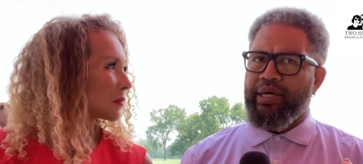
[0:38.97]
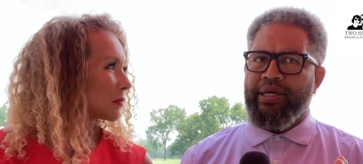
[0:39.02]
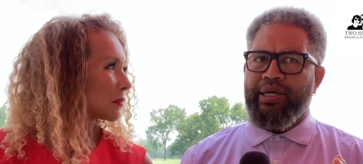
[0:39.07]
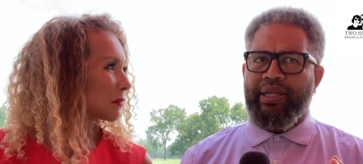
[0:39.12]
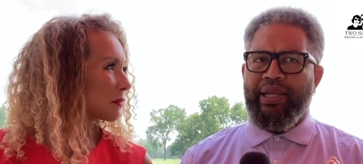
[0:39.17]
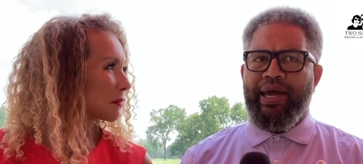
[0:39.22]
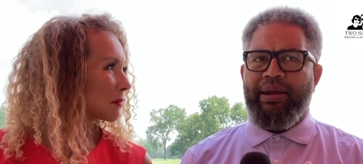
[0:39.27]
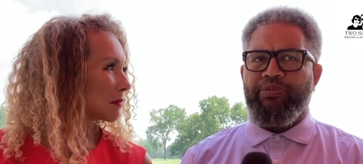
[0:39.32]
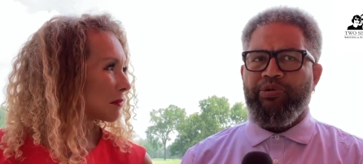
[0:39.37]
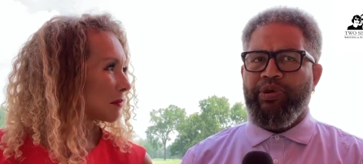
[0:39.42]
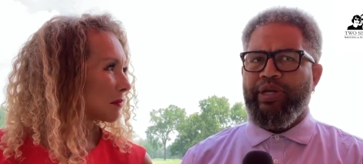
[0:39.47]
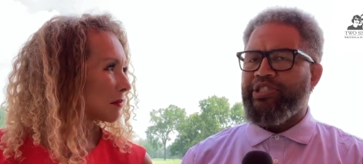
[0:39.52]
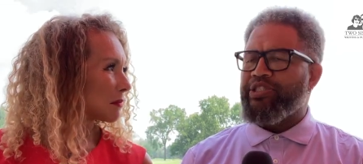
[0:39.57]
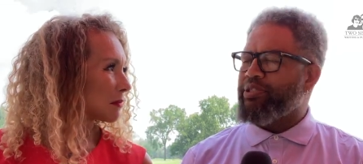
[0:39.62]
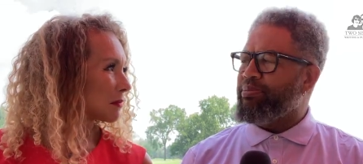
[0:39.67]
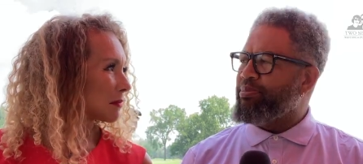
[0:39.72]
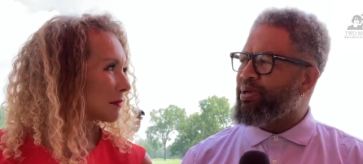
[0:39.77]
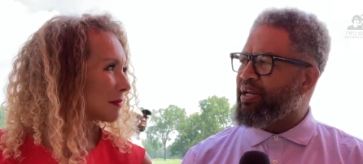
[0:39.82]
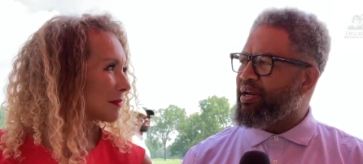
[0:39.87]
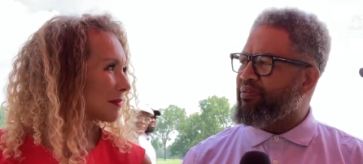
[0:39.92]

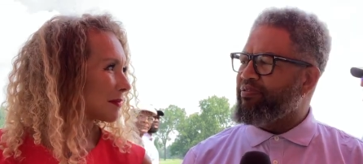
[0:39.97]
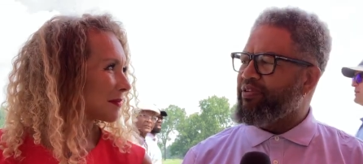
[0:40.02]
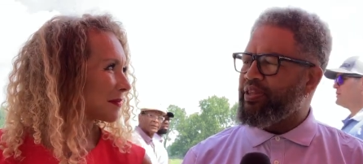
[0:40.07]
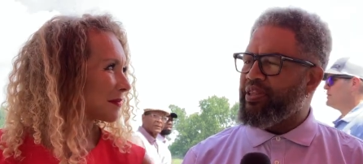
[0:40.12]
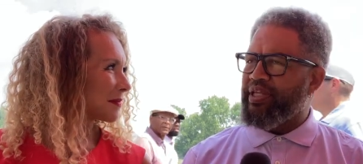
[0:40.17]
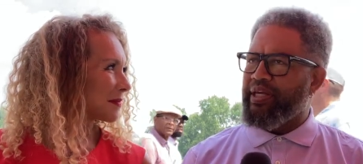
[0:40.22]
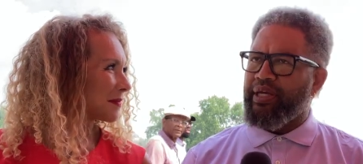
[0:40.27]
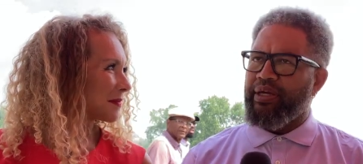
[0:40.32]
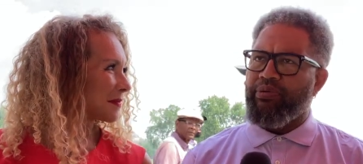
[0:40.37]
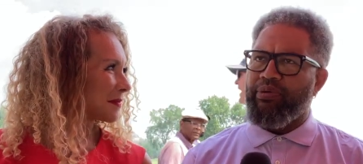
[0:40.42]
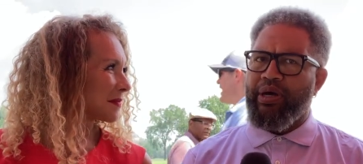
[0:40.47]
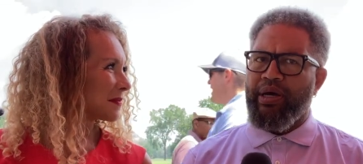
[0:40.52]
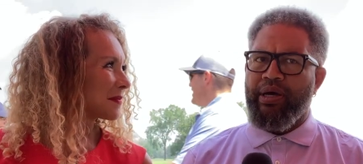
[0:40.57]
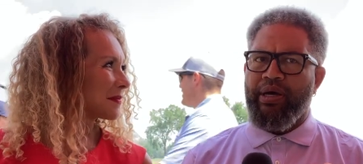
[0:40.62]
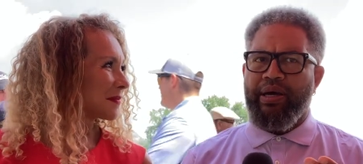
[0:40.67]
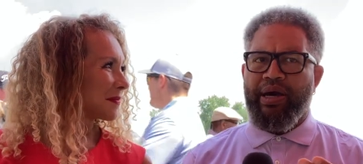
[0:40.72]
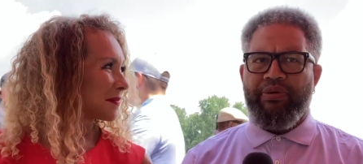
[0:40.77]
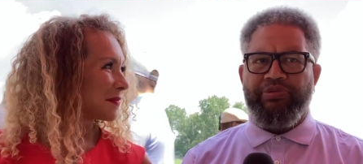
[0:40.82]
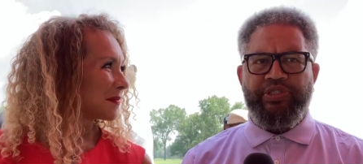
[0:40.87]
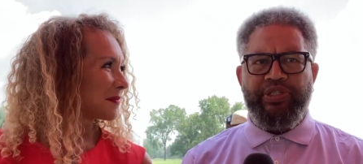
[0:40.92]
Speaker 1: collaboration meant everything.
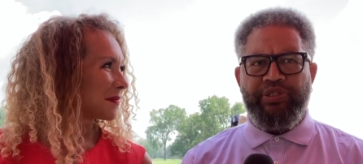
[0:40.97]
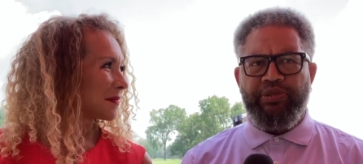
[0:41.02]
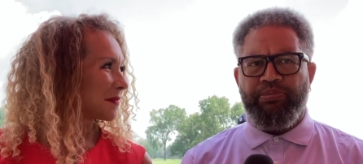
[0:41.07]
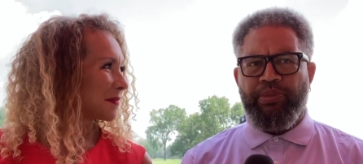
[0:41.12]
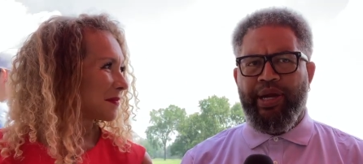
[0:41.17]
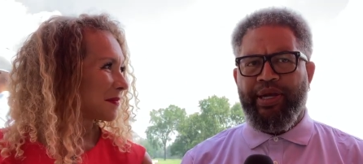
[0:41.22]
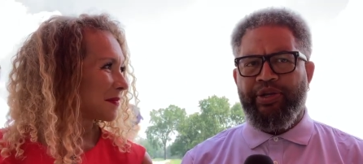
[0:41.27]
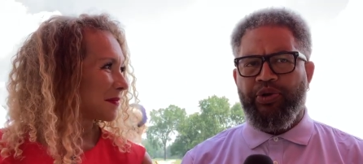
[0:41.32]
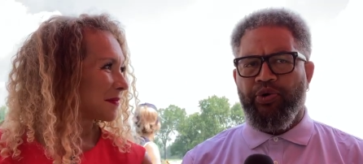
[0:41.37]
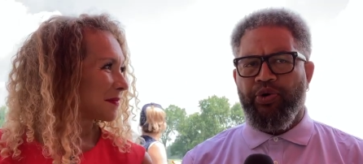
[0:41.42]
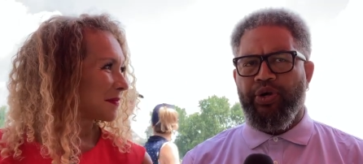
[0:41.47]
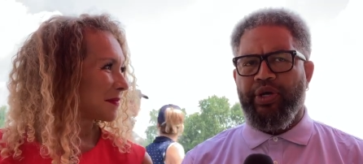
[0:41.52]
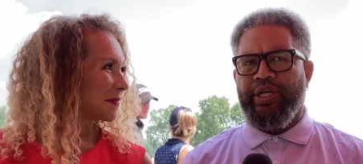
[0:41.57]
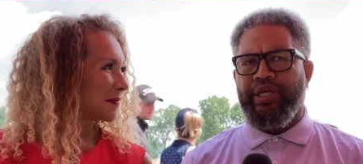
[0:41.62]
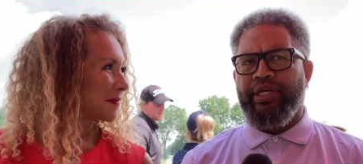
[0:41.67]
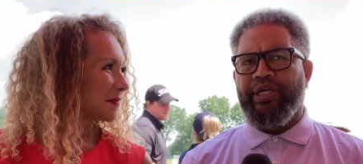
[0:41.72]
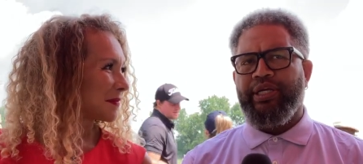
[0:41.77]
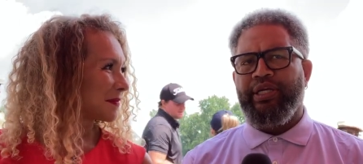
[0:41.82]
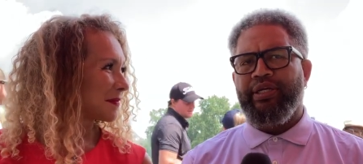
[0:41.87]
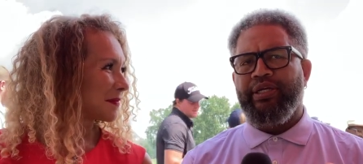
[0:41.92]
I was in the
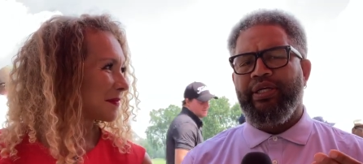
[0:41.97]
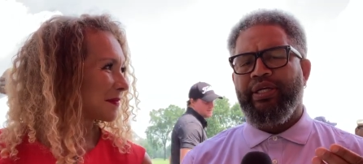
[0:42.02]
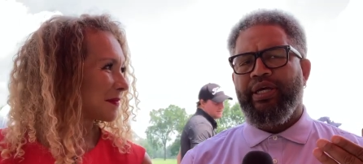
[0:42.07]
minority,